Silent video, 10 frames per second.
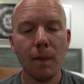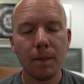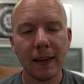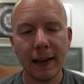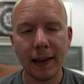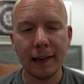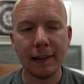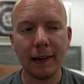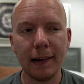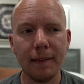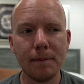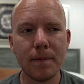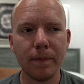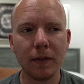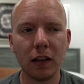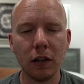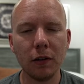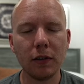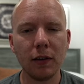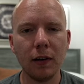And glial
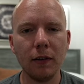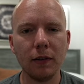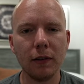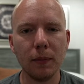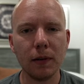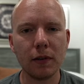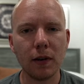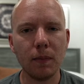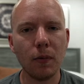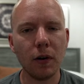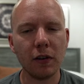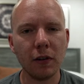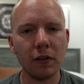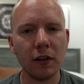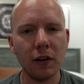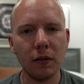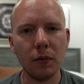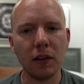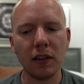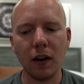cell tumors are more associated
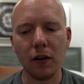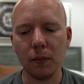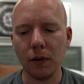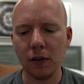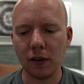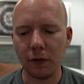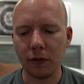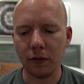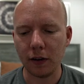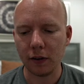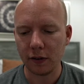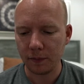with autoimmune encephalitis.